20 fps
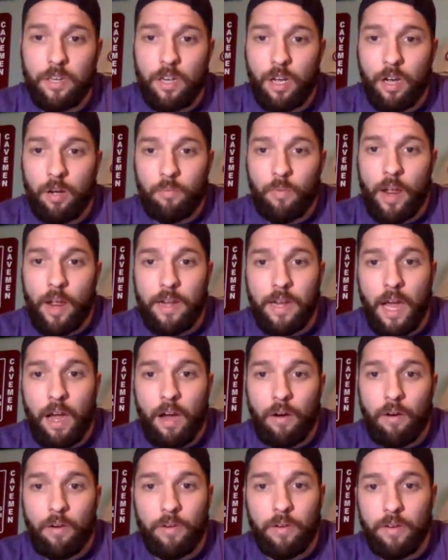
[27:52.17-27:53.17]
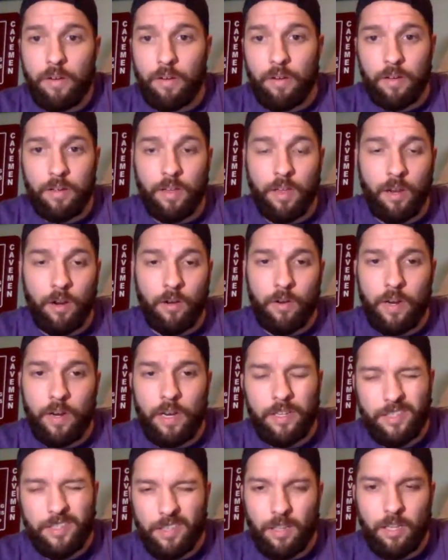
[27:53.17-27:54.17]
Right now, it
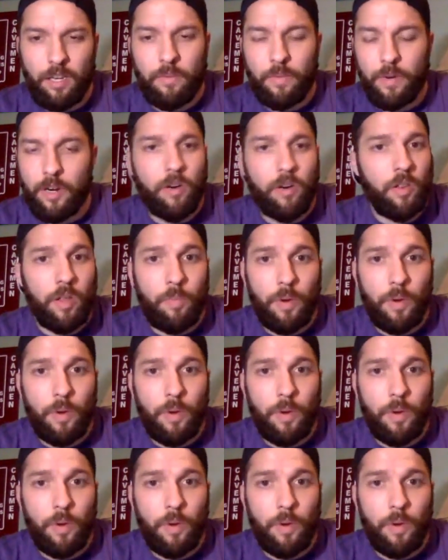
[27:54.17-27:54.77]
is a little bit early,